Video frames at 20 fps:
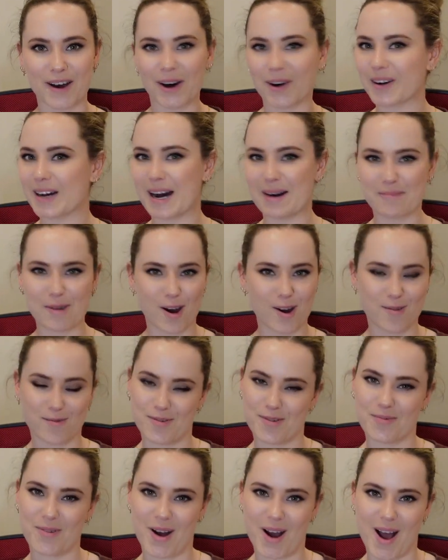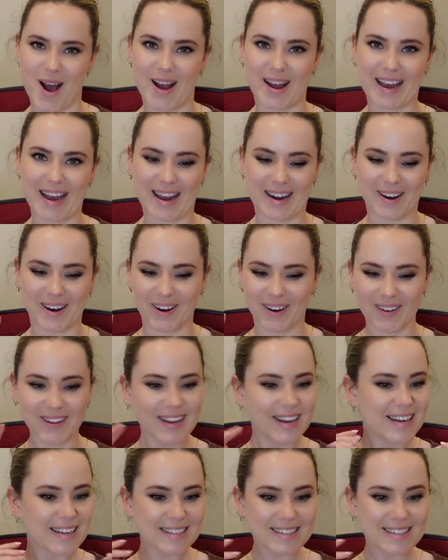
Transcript: I'll come home from work and I'll